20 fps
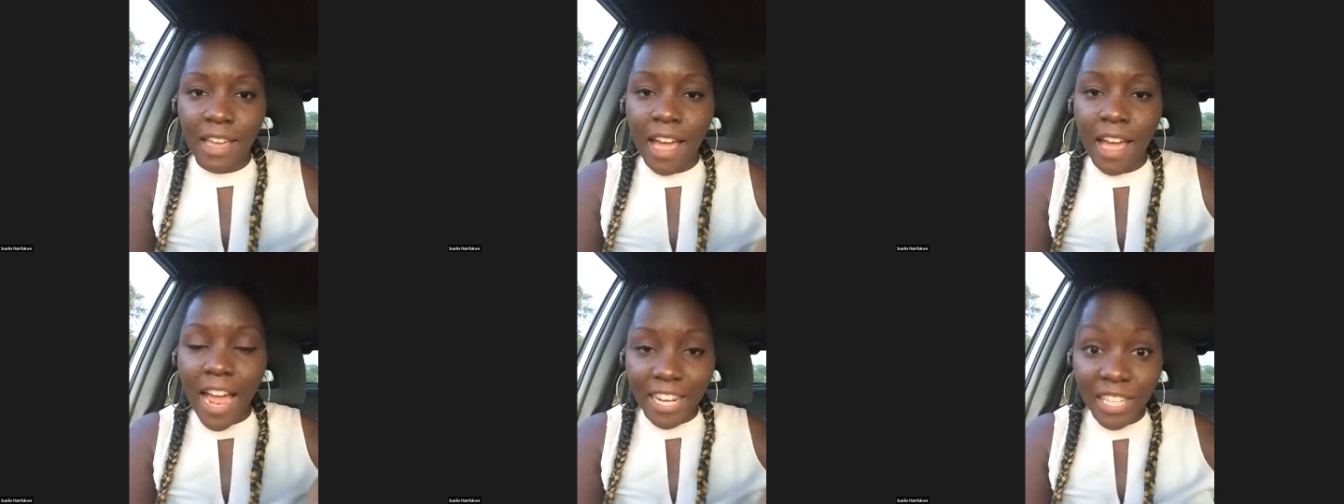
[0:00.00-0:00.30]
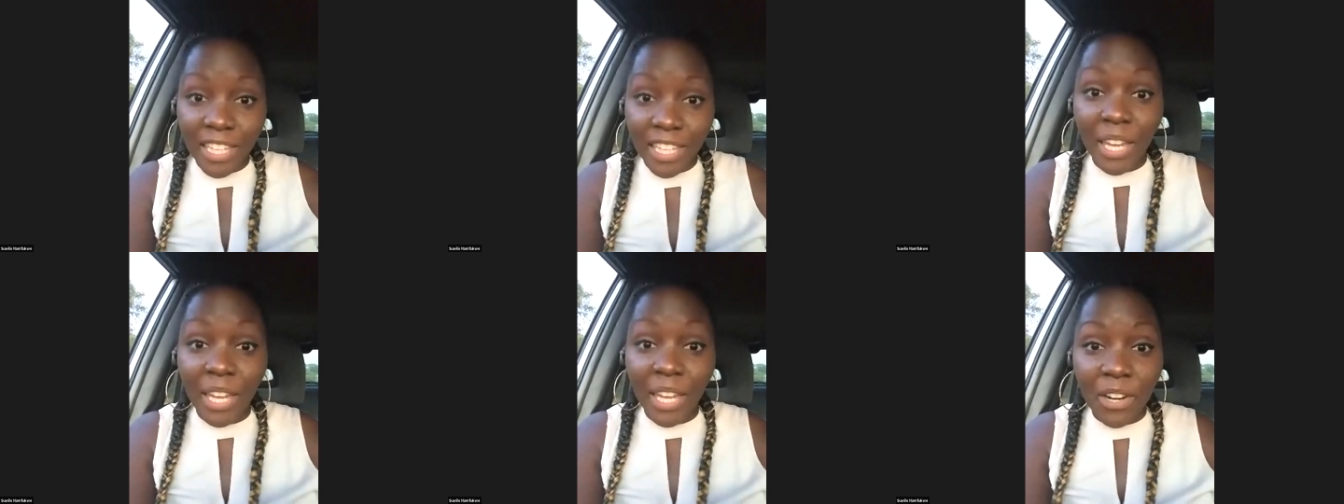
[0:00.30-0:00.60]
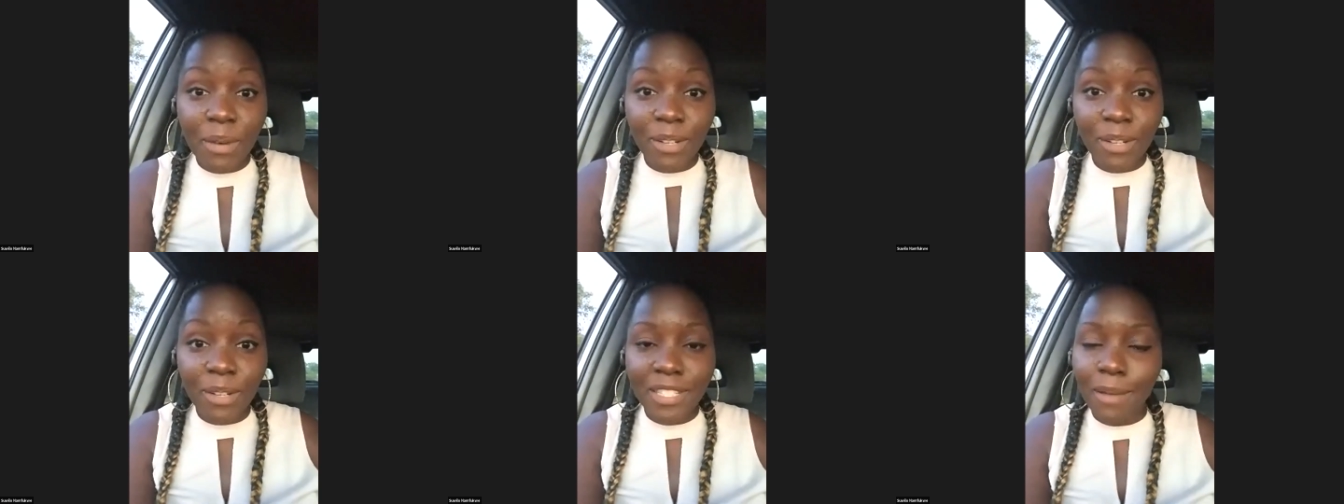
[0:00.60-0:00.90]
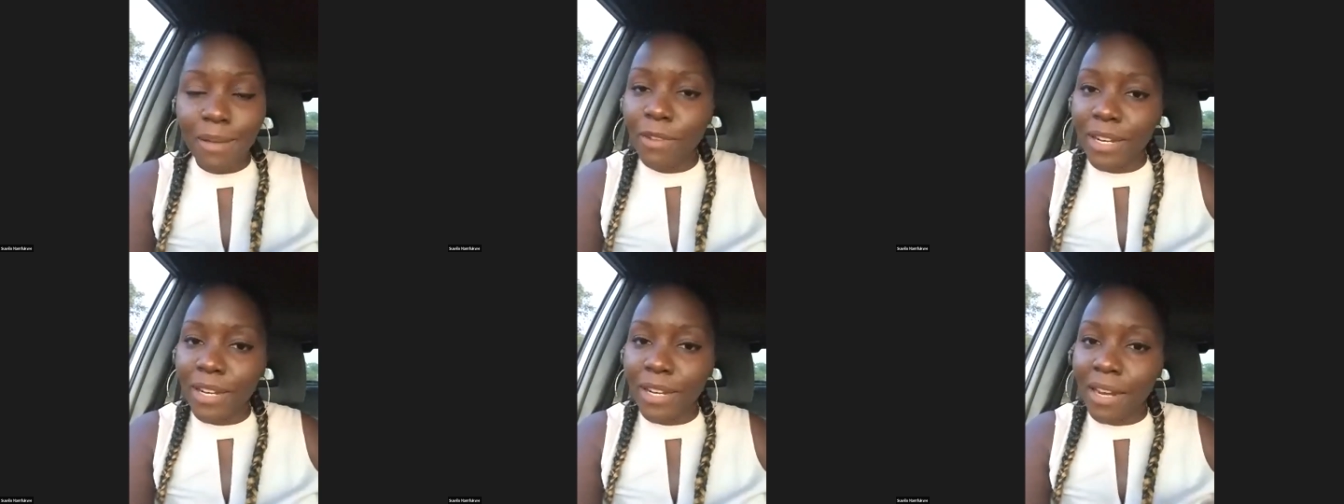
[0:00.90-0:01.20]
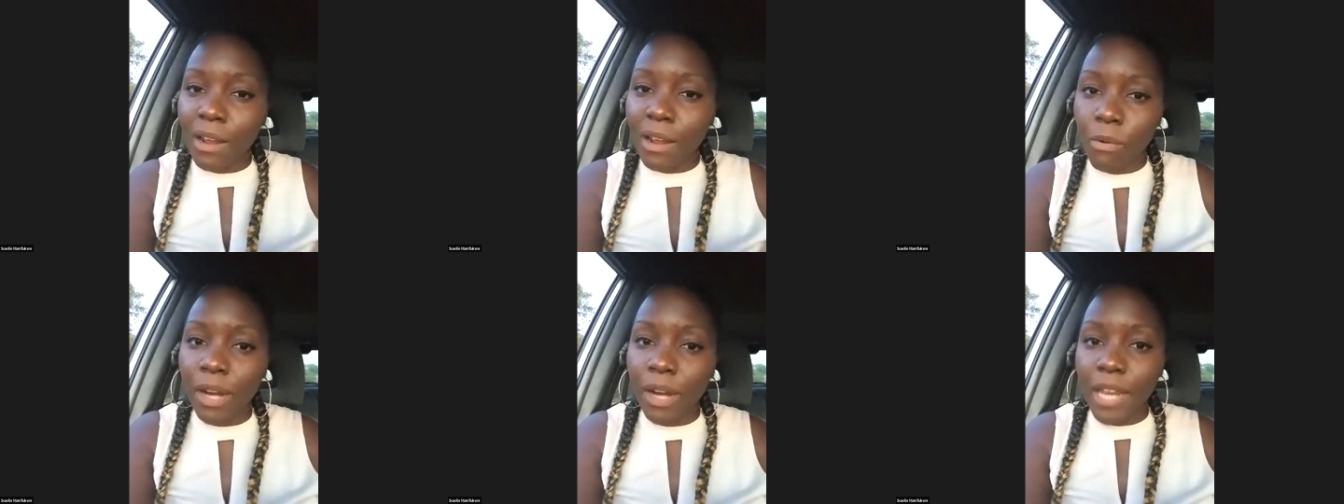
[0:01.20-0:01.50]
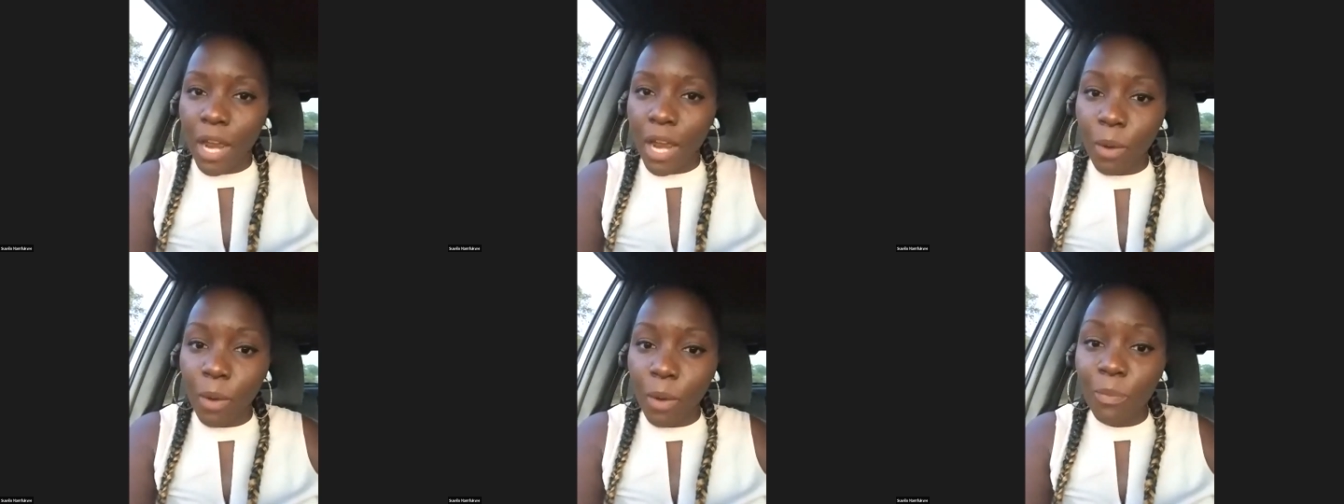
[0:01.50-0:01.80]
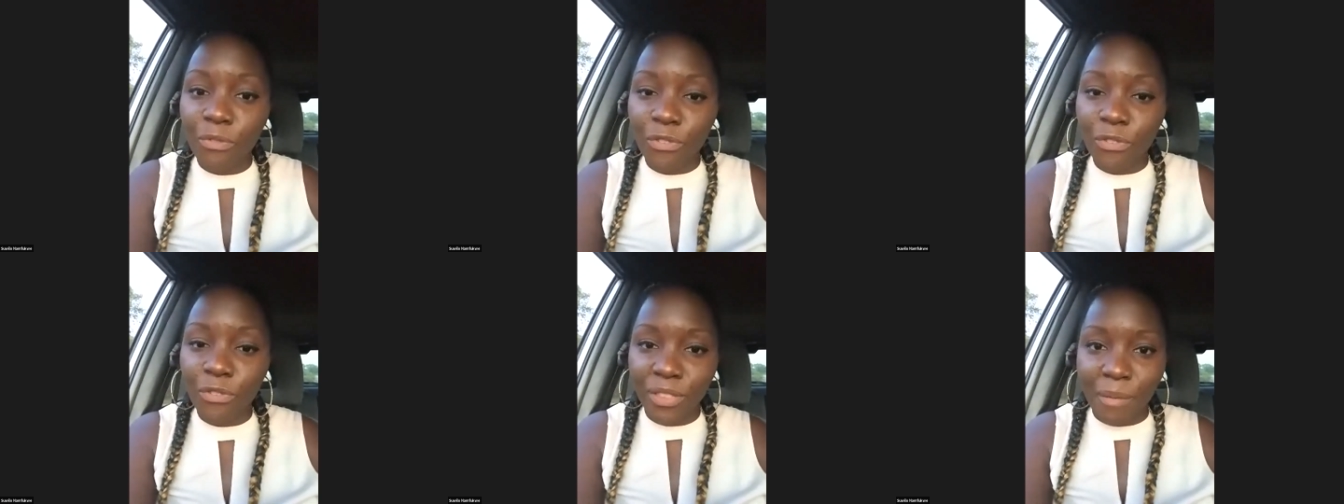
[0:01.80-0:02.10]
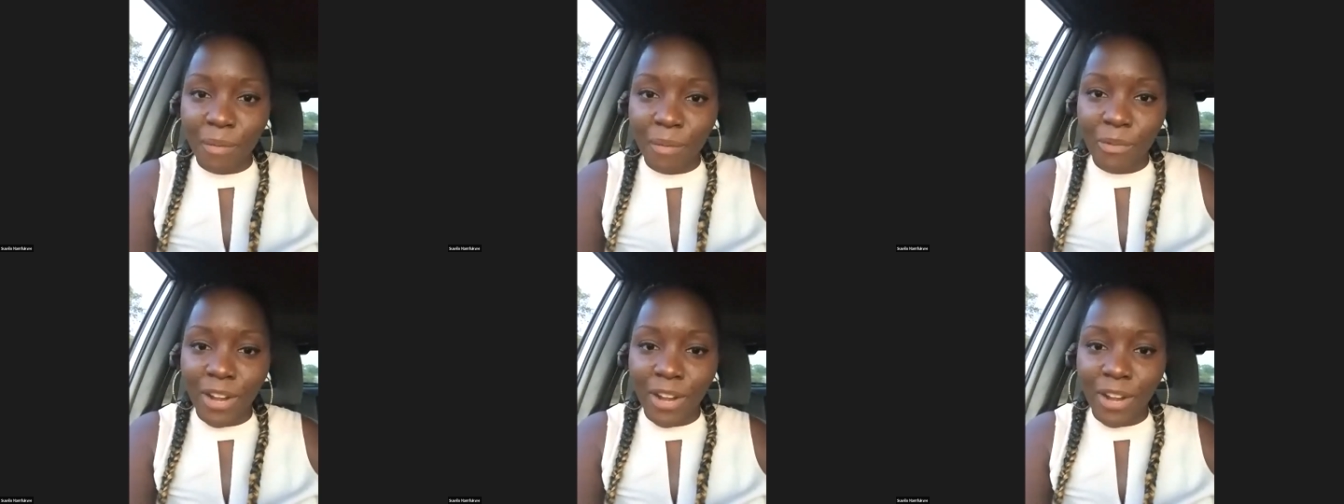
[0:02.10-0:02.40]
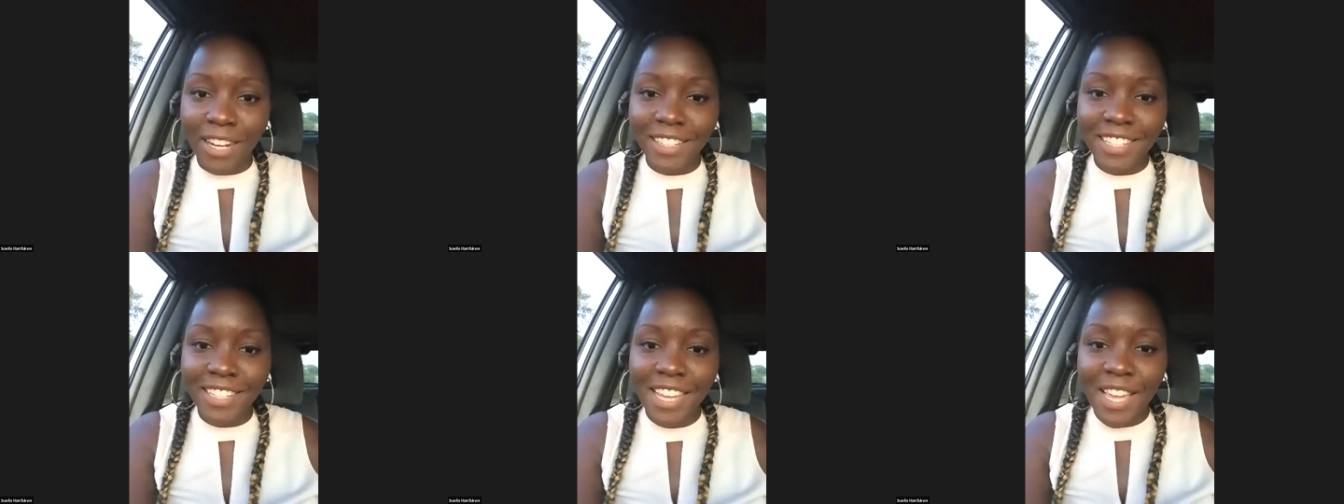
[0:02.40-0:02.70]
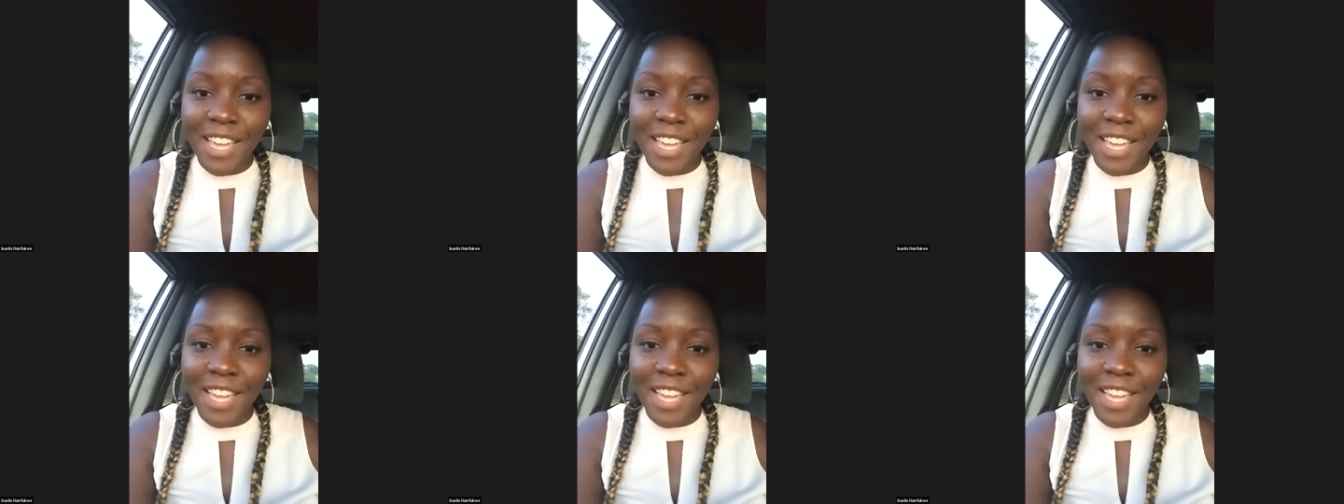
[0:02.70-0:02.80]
I care about someone and I want help for them, right?